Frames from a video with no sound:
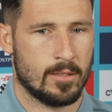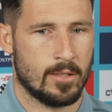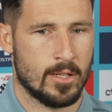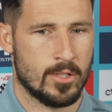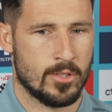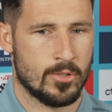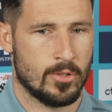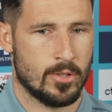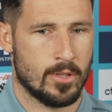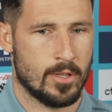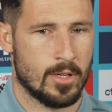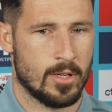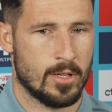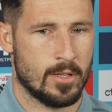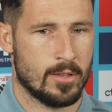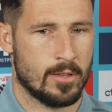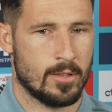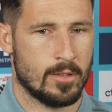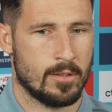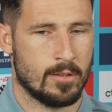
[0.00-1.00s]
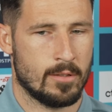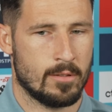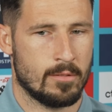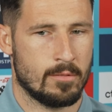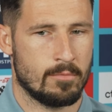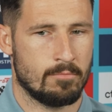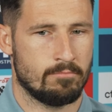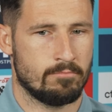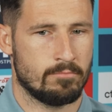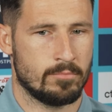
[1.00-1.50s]
I saw
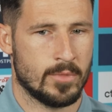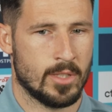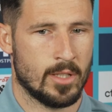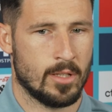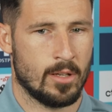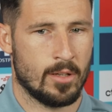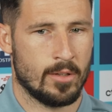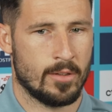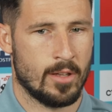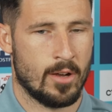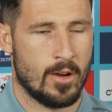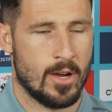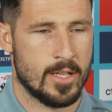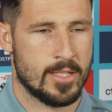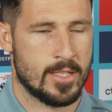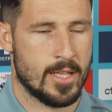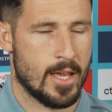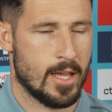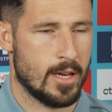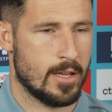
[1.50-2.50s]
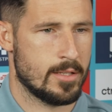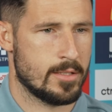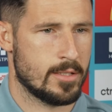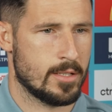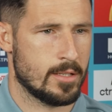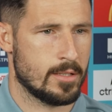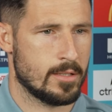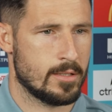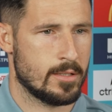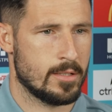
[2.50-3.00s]
the high standards
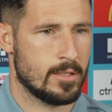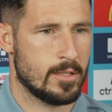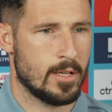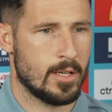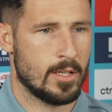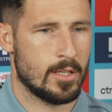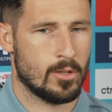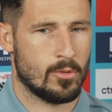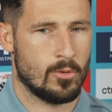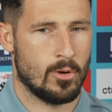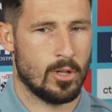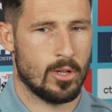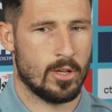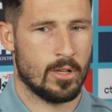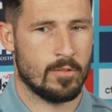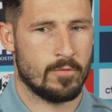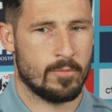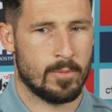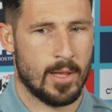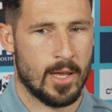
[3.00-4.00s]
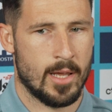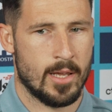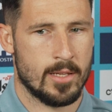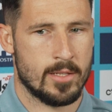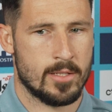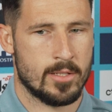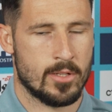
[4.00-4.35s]
and the quality of players.